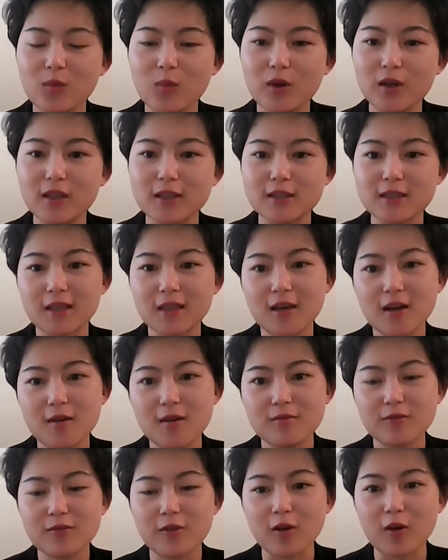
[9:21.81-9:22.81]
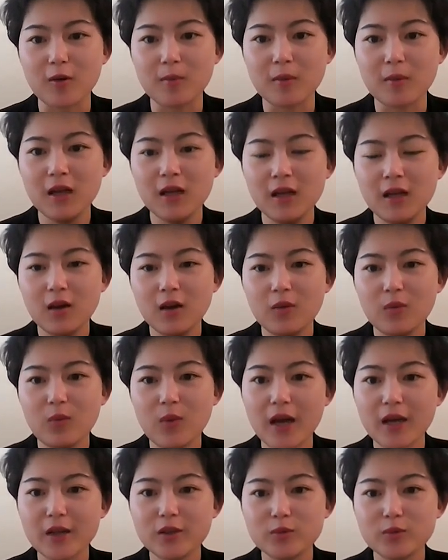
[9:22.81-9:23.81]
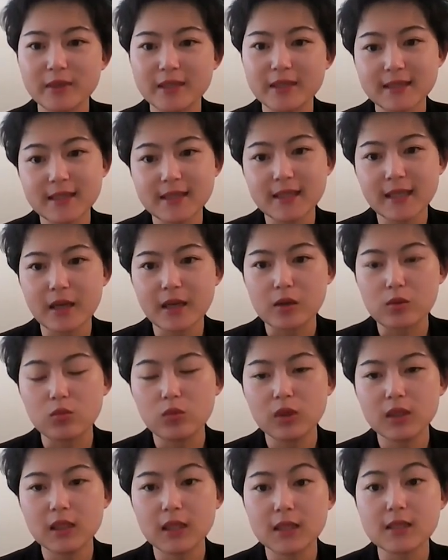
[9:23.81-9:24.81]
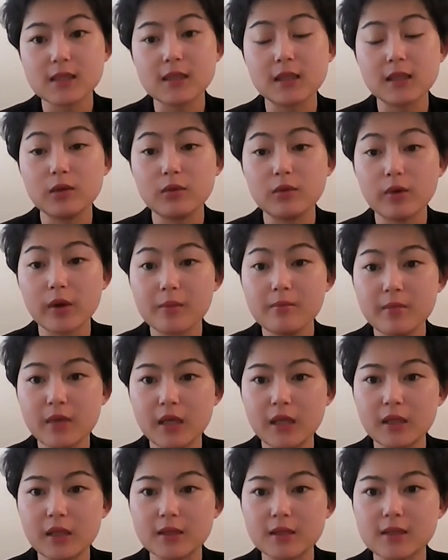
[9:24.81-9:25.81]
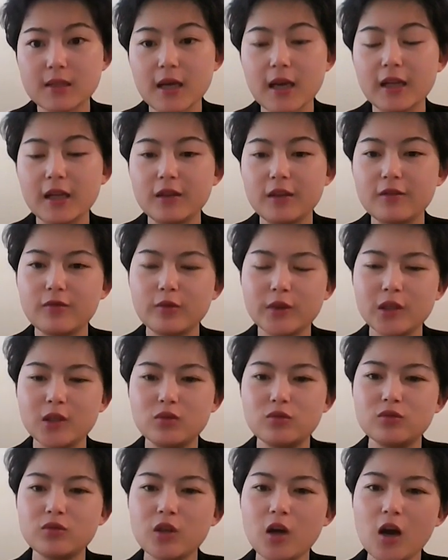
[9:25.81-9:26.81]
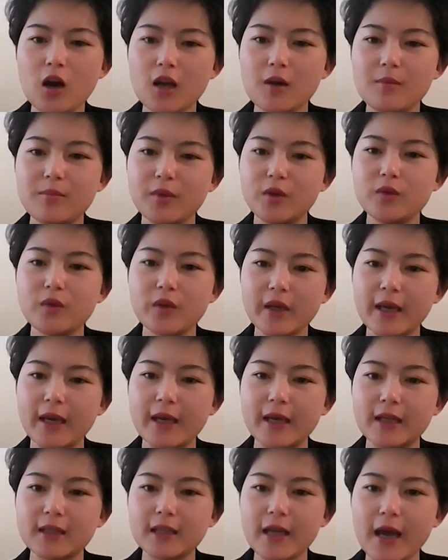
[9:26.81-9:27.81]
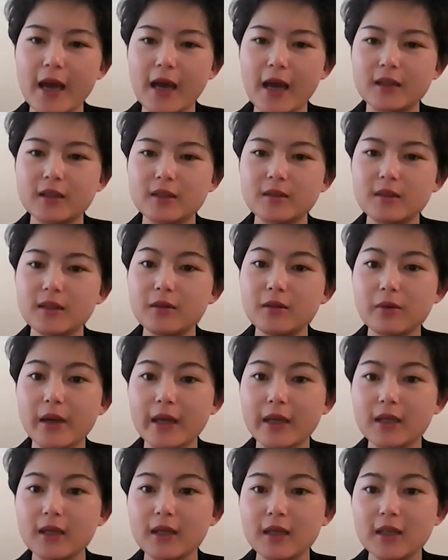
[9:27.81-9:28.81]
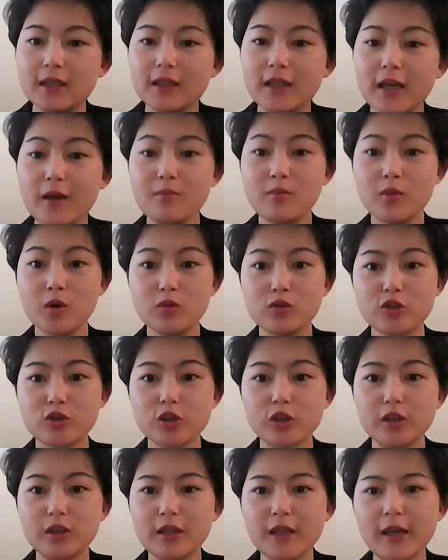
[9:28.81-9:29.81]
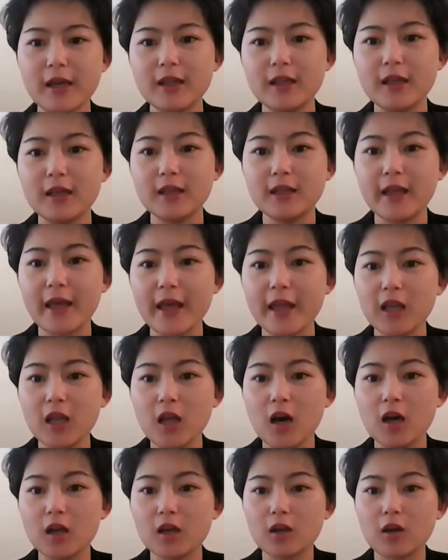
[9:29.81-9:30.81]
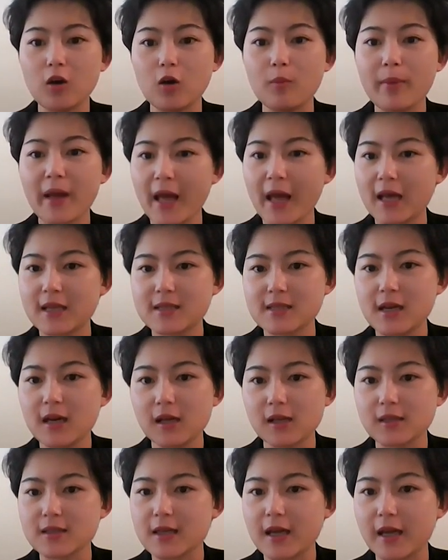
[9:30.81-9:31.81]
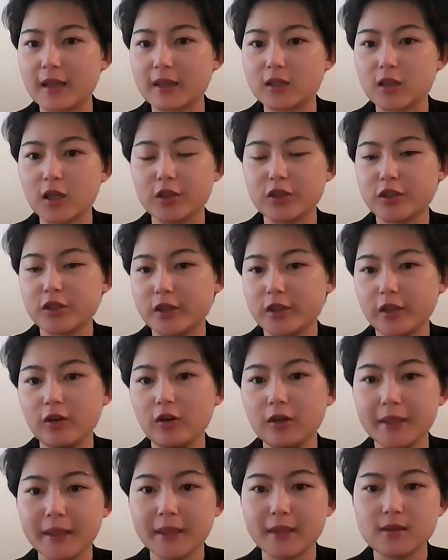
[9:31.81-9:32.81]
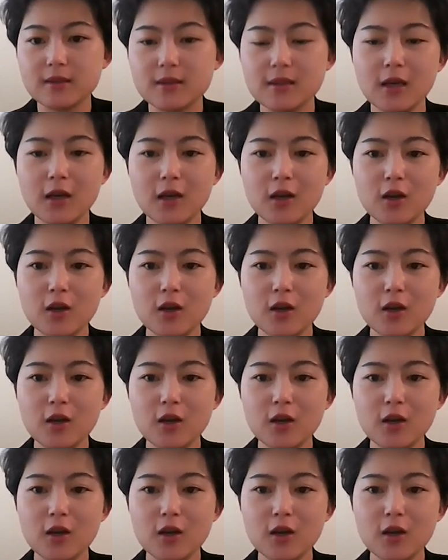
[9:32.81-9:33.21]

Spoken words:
Where does it come from? Why do we sing it? What does the lyric means? And if we do not communicate that lyric, that emotion, then it cannot go past us and touch the audience.